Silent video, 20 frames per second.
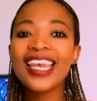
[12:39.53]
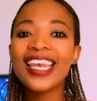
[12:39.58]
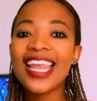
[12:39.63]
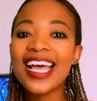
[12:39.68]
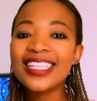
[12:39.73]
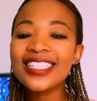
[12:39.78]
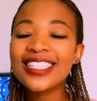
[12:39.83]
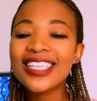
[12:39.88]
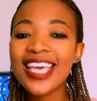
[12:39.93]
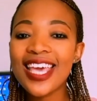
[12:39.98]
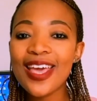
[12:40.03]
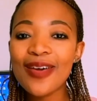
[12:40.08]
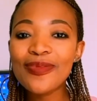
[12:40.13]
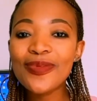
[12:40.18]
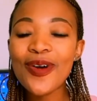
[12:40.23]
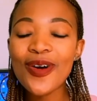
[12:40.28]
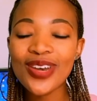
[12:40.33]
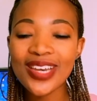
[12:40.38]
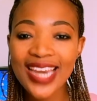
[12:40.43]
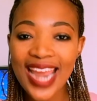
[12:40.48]
Let's
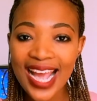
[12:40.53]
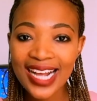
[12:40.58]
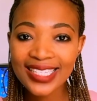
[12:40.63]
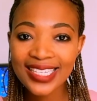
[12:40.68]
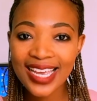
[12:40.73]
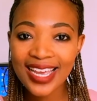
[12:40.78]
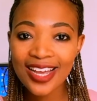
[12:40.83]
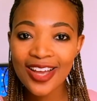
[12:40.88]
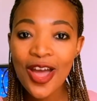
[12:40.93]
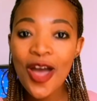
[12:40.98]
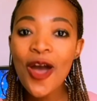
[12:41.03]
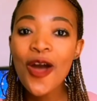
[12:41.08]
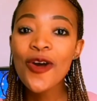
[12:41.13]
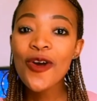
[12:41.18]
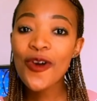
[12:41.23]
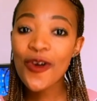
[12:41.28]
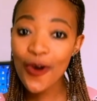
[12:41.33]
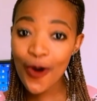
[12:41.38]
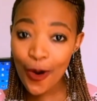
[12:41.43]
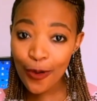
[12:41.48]
keep connecting,
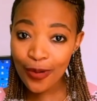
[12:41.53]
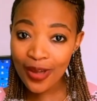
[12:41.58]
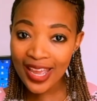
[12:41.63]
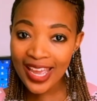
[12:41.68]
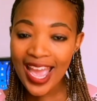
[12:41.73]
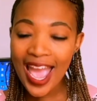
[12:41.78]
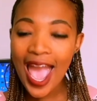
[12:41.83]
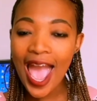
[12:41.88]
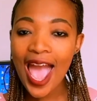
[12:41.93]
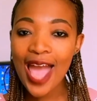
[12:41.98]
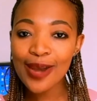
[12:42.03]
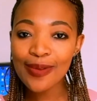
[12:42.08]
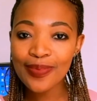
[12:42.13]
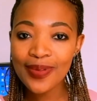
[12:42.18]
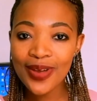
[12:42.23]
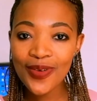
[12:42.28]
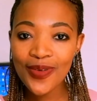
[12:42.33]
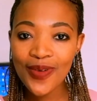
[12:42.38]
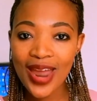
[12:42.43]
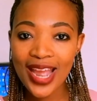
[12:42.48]
growing,
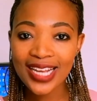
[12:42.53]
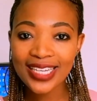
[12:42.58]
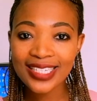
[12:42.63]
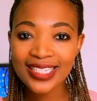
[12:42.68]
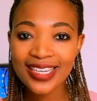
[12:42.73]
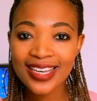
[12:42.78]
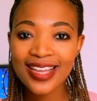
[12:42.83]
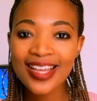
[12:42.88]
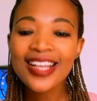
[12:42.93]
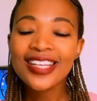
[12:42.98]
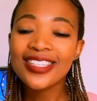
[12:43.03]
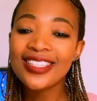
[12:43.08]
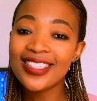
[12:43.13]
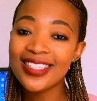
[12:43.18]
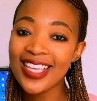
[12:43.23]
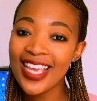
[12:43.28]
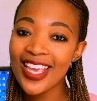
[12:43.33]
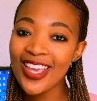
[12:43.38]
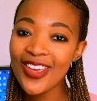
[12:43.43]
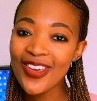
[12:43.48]
and being great.
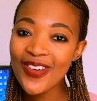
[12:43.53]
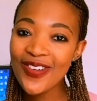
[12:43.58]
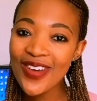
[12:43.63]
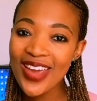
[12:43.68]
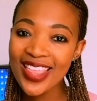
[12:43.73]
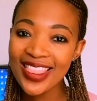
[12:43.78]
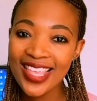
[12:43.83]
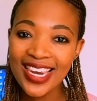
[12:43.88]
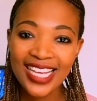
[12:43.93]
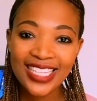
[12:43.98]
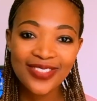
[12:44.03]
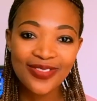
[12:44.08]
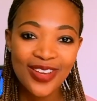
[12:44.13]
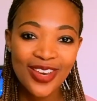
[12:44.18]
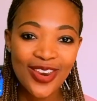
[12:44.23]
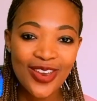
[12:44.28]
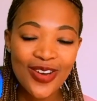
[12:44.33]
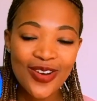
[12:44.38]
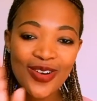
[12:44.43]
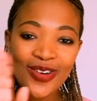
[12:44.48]
See you in the next
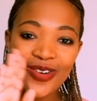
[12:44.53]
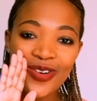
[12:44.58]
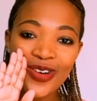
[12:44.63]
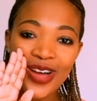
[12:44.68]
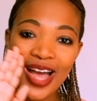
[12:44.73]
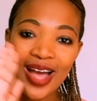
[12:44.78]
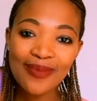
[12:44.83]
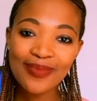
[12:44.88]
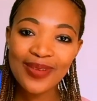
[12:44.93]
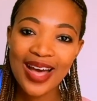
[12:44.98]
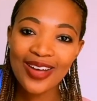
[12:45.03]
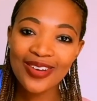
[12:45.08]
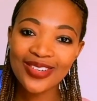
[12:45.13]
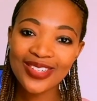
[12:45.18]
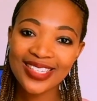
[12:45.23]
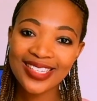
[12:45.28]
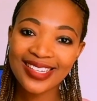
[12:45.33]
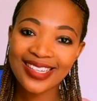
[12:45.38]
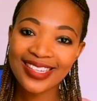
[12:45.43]
video. I'm out.